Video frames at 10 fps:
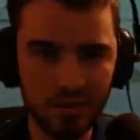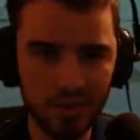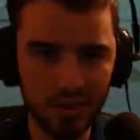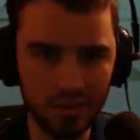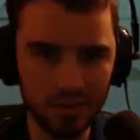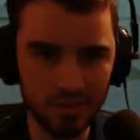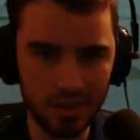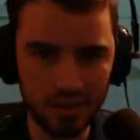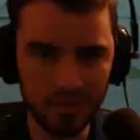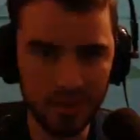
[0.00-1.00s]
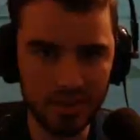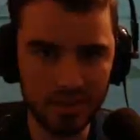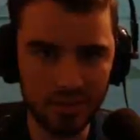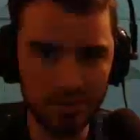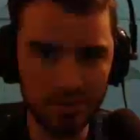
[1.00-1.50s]
Oh, I didn't realize
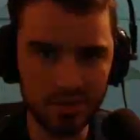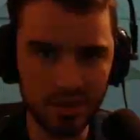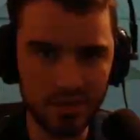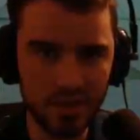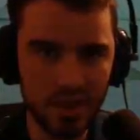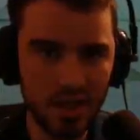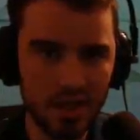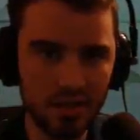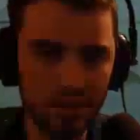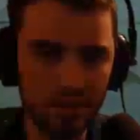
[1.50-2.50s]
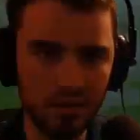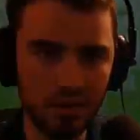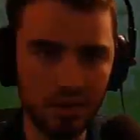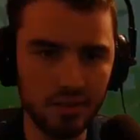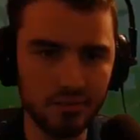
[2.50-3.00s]
Graves was still alive. Hit her,
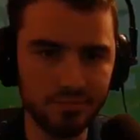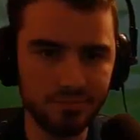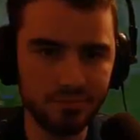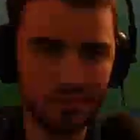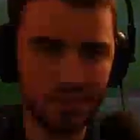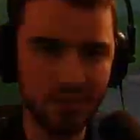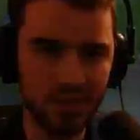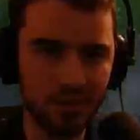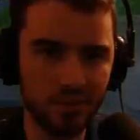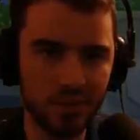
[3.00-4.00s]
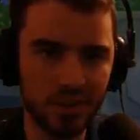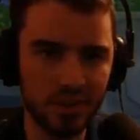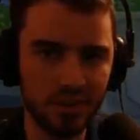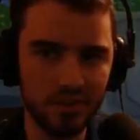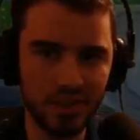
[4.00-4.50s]
uh, hit Vayne with one
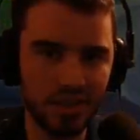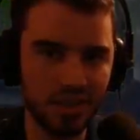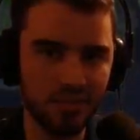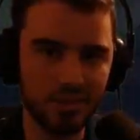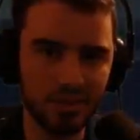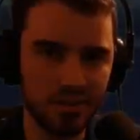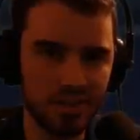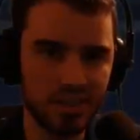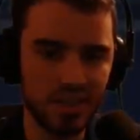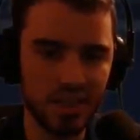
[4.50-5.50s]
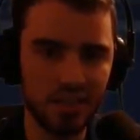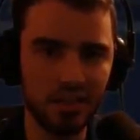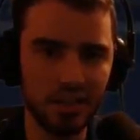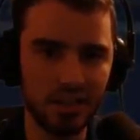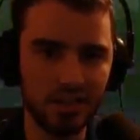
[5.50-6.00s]
Q late game and she's dead.
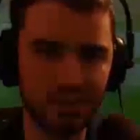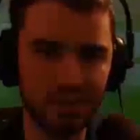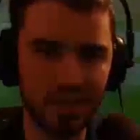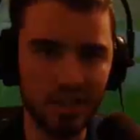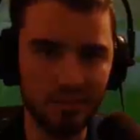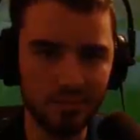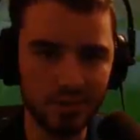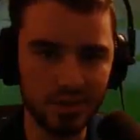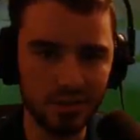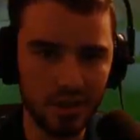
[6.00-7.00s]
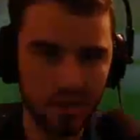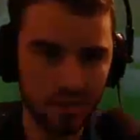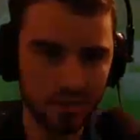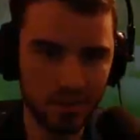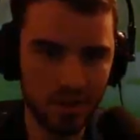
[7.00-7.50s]
It's a good game. So I'm
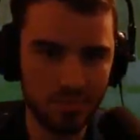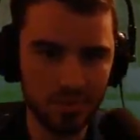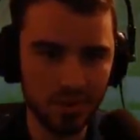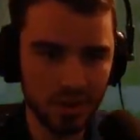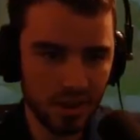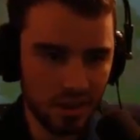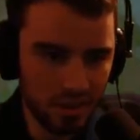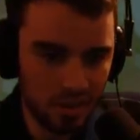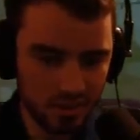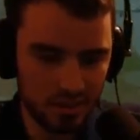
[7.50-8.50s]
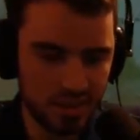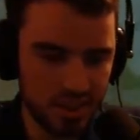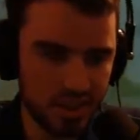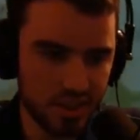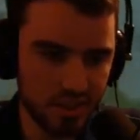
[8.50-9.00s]
going to drop the
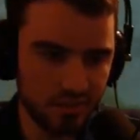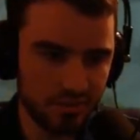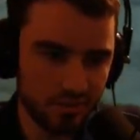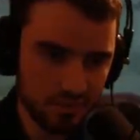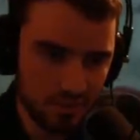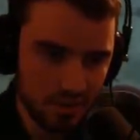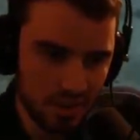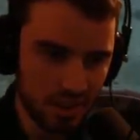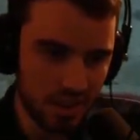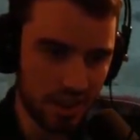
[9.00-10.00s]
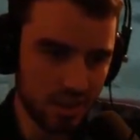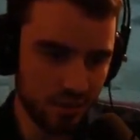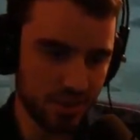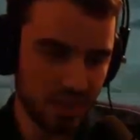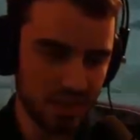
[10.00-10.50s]
GG and I hope
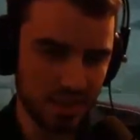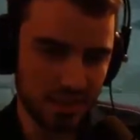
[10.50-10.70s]
you guys liked